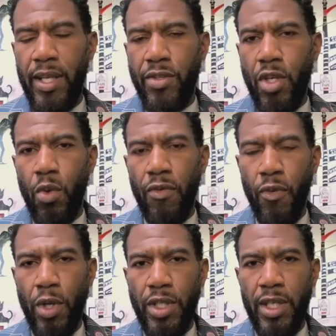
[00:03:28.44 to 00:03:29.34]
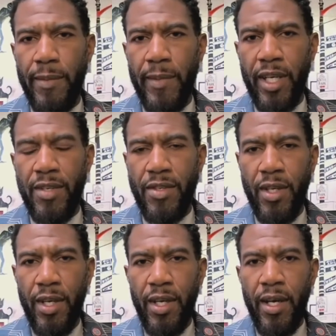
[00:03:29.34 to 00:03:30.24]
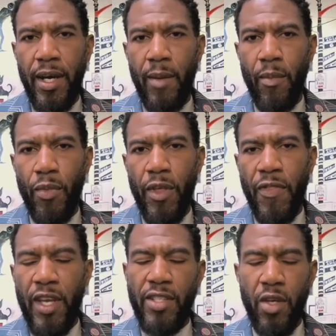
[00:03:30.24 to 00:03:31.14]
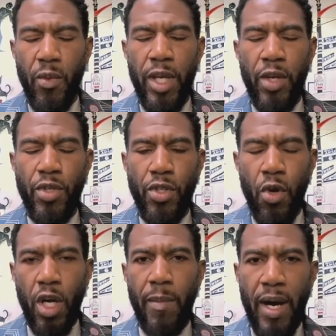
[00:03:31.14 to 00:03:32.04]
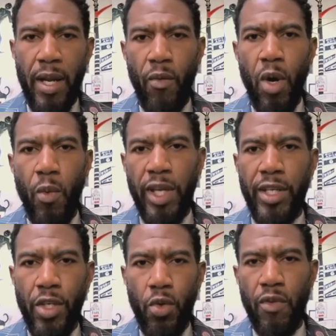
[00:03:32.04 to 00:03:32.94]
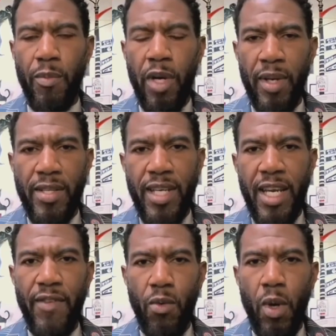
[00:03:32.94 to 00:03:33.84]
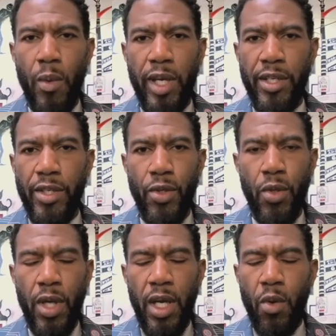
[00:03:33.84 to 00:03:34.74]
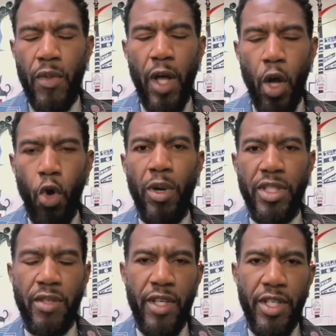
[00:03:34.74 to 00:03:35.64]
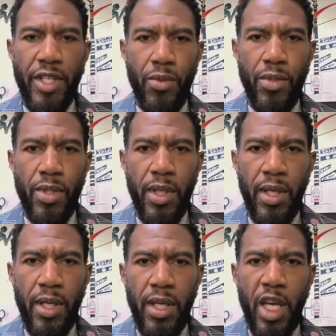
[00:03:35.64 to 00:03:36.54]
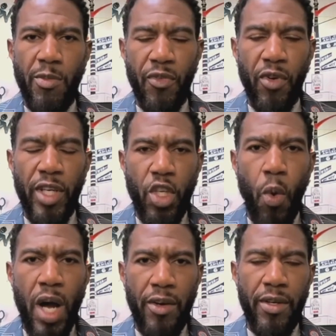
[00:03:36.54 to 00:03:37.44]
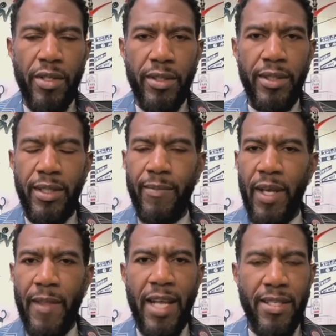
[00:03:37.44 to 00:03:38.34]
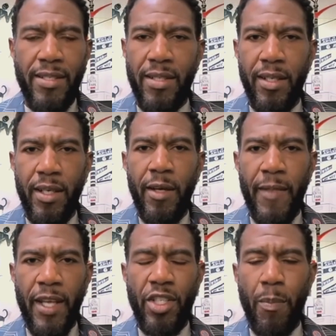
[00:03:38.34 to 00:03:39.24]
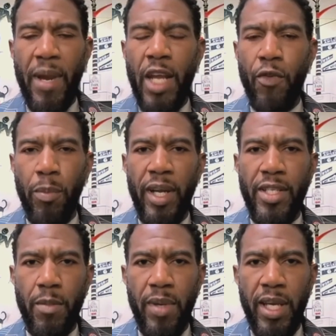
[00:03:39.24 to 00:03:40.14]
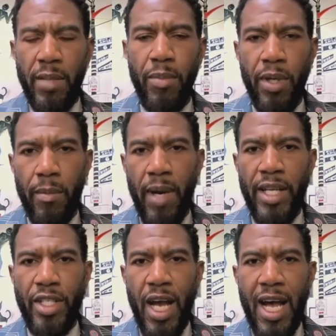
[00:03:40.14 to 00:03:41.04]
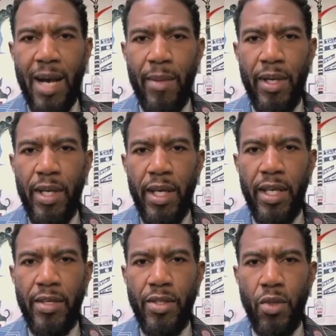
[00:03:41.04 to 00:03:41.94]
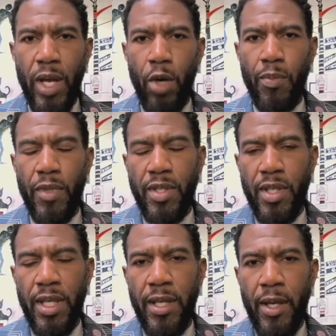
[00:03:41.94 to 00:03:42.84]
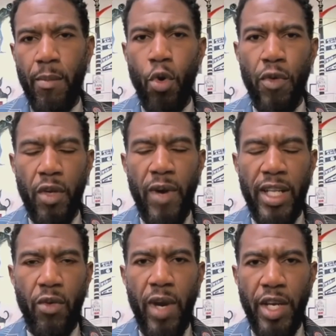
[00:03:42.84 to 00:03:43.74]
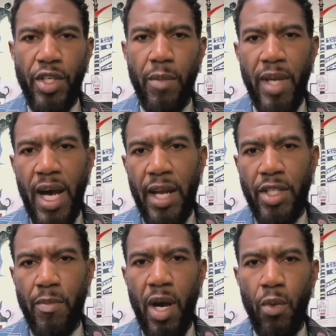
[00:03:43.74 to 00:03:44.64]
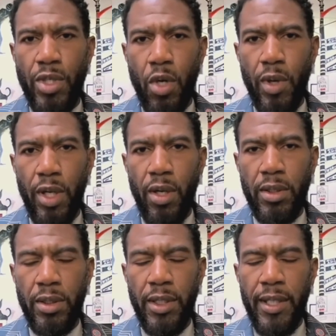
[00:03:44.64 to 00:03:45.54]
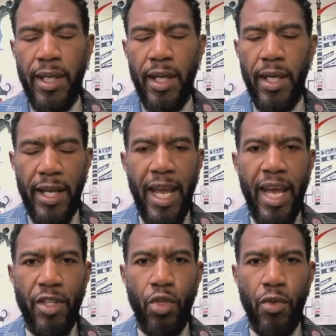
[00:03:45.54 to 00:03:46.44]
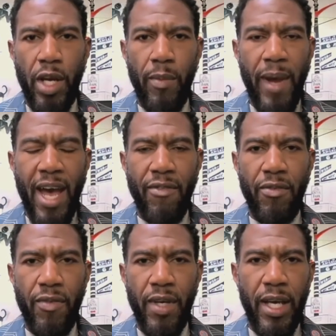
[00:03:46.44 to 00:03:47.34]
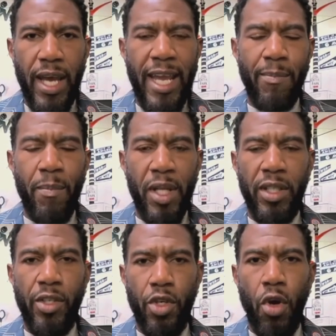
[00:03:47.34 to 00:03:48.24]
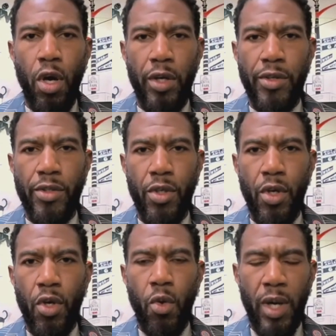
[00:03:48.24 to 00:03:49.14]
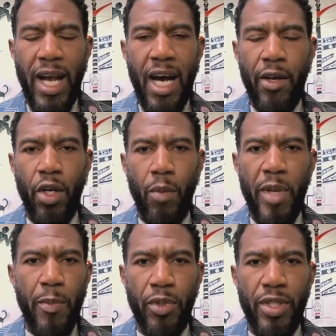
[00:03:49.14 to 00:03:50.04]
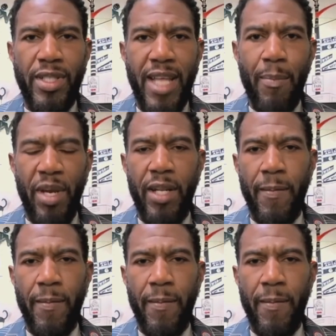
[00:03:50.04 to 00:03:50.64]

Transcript: so unfortunate because the things that we used to talk about and what we can do with public safety, what we can do with a whole bunch of issues has been fully squandered. And that's just a painful place to be in. But my job is to help the city move in the right direction and be honest about what's going on. And I have to do that on behalf of 8 million New Yorkers who are counting on people to step in